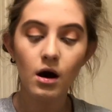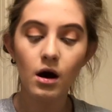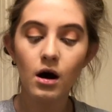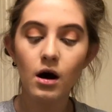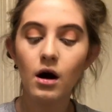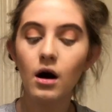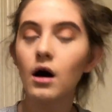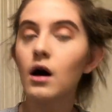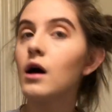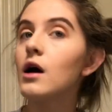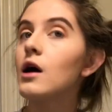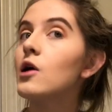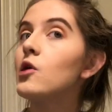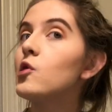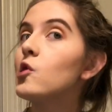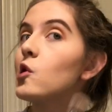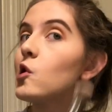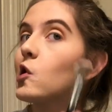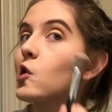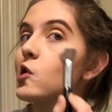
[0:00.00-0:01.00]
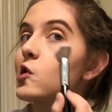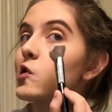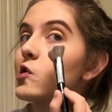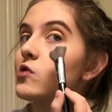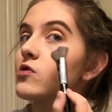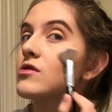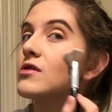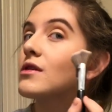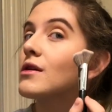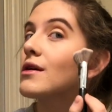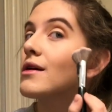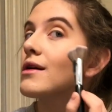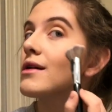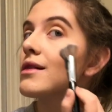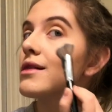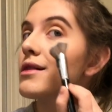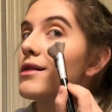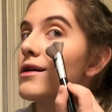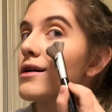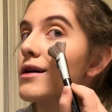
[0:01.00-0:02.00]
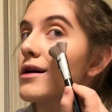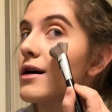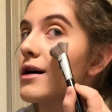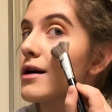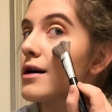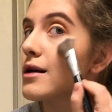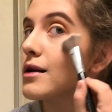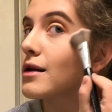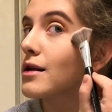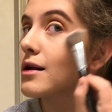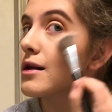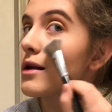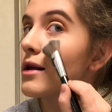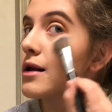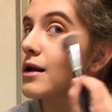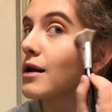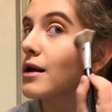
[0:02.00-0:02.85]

And then I just look, guys.